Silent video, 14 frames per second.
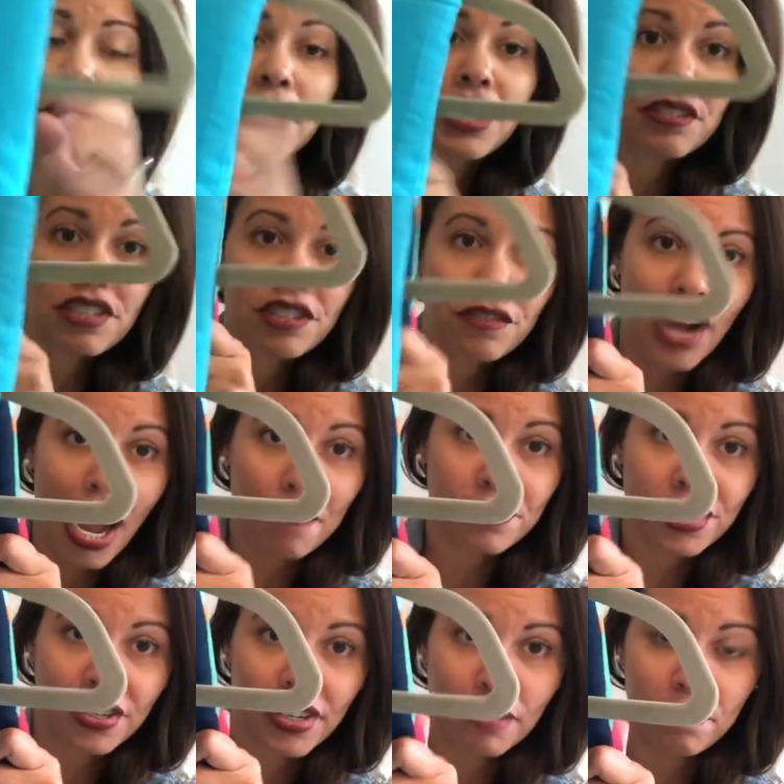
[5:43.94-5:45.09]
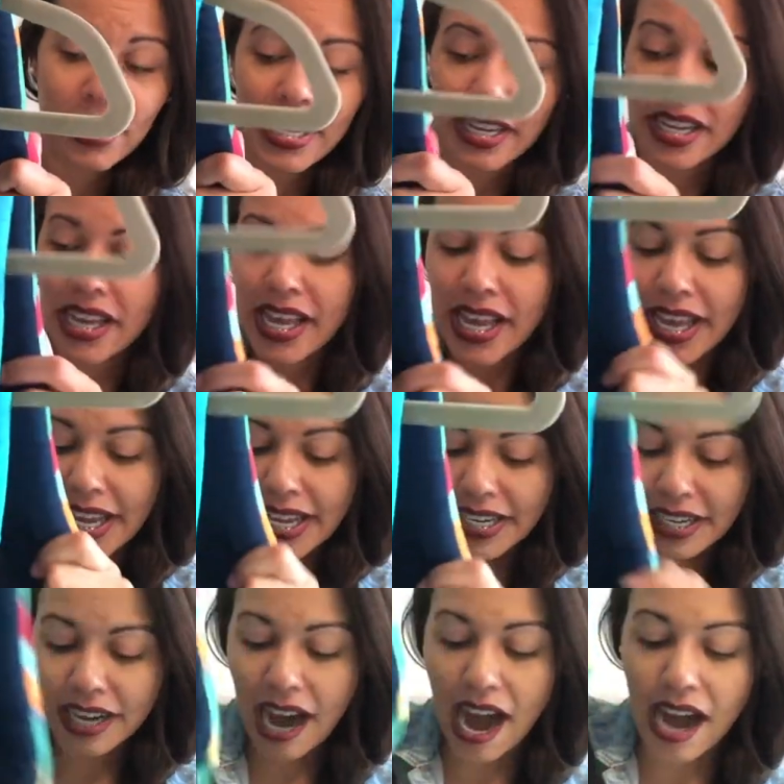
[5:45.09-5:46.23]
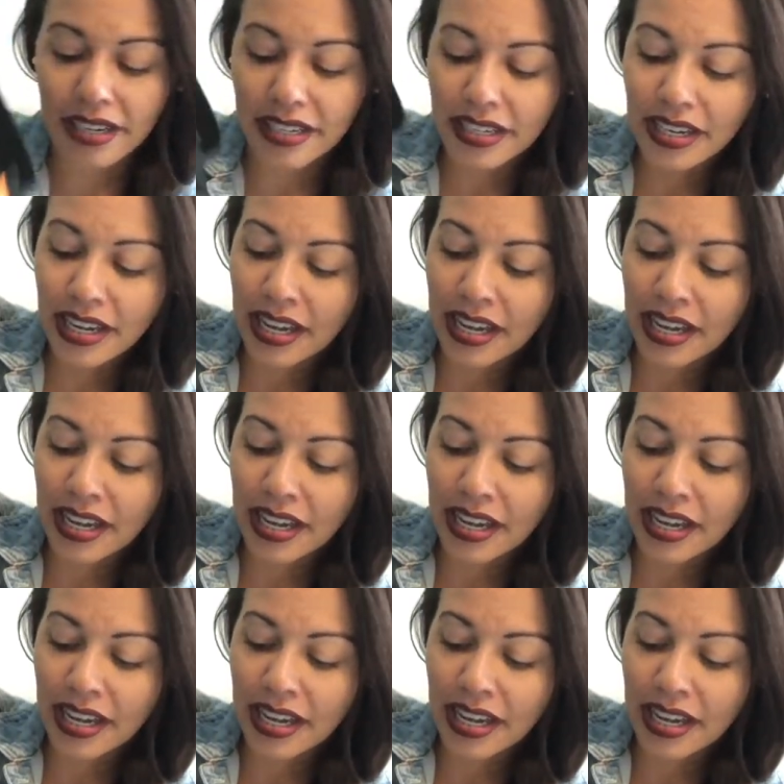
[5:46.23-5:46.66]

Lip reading: Your straps are gonna be in cotton.